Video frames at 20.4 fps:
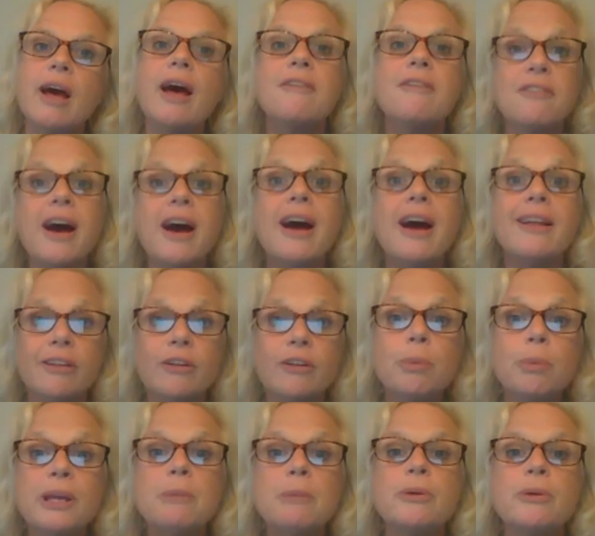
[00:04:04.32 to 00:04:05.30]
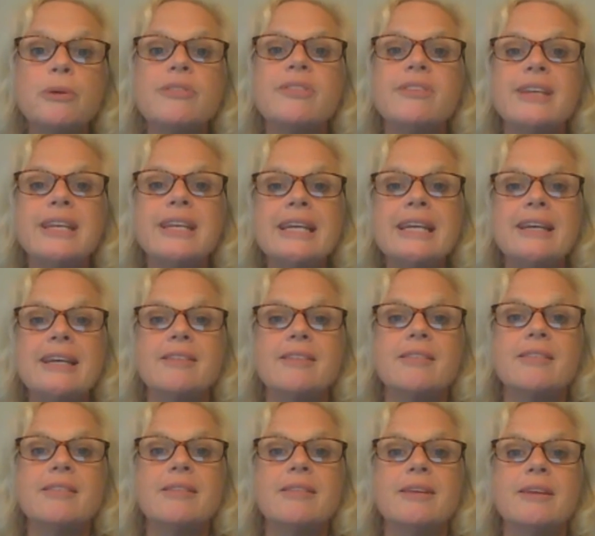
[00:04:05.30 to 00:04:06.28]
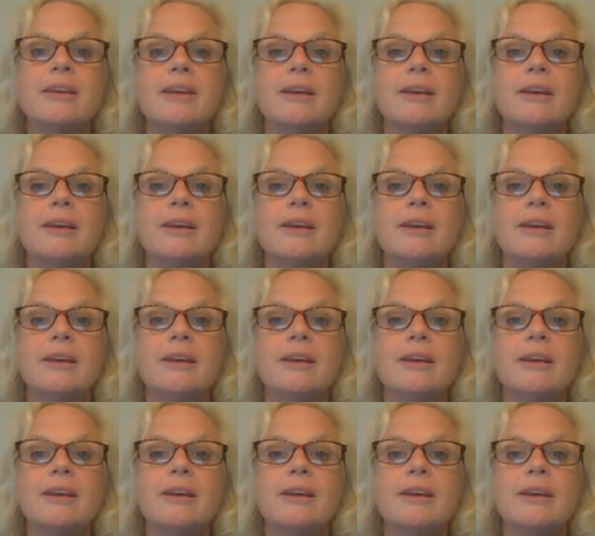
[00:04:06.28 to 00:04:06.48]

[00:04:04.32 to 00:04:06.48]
of other people's needs.